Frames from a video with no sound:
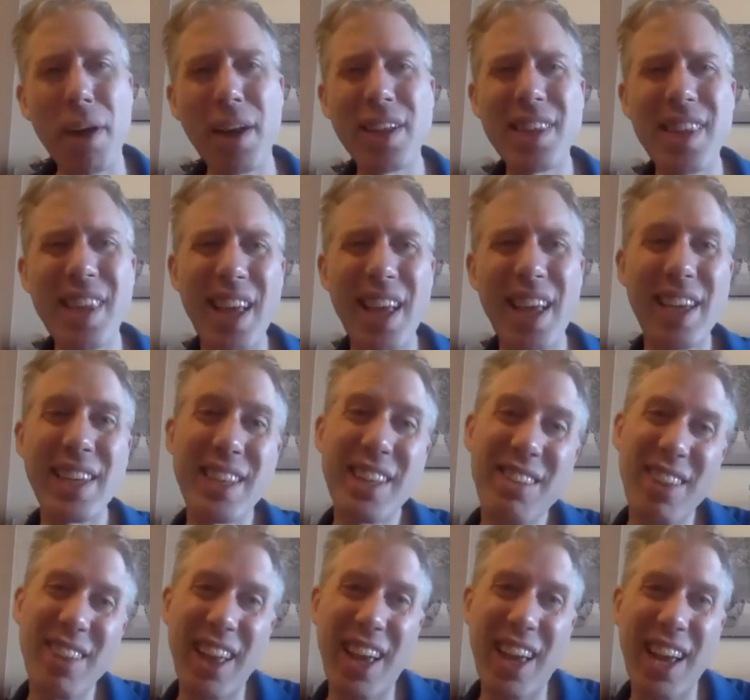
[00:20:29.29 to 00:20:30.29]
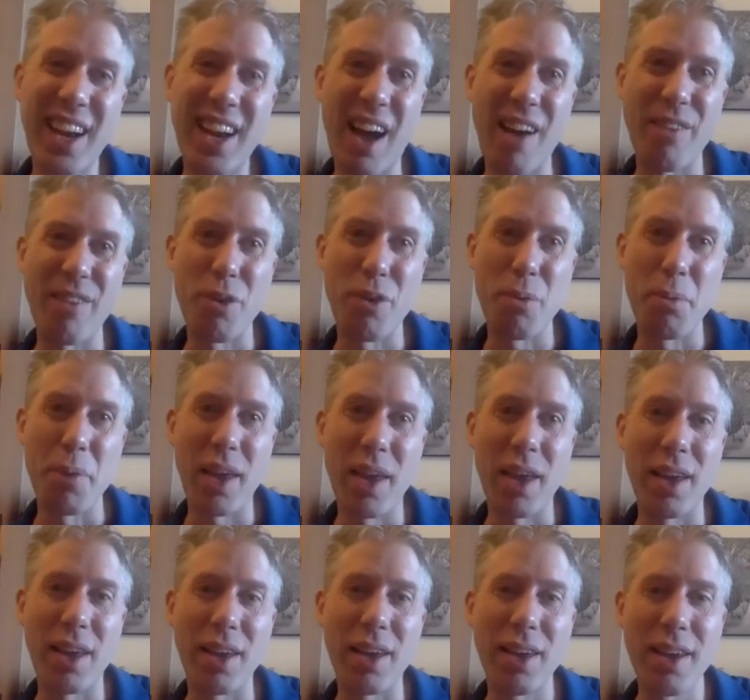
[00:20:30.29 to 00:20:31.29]
but it's like, it's really kind of not for
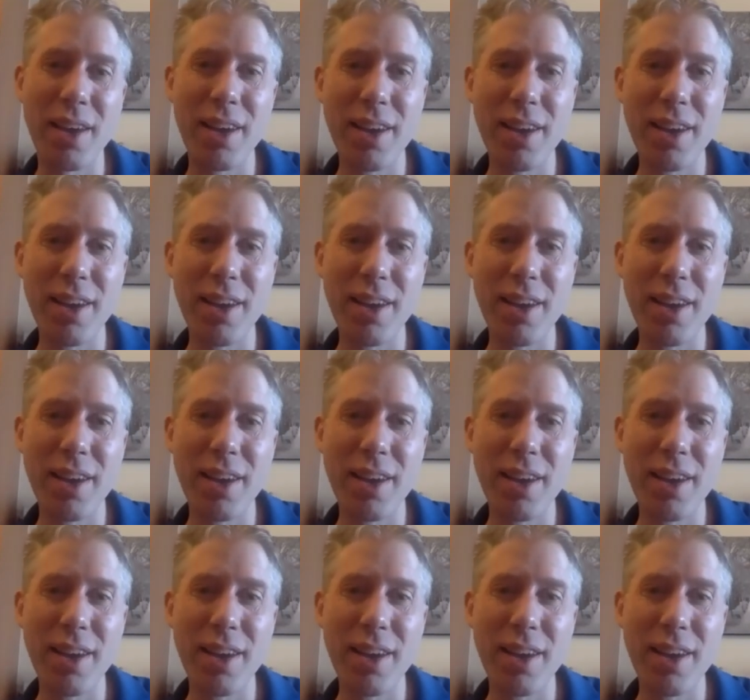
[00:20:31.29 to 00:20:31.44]
me.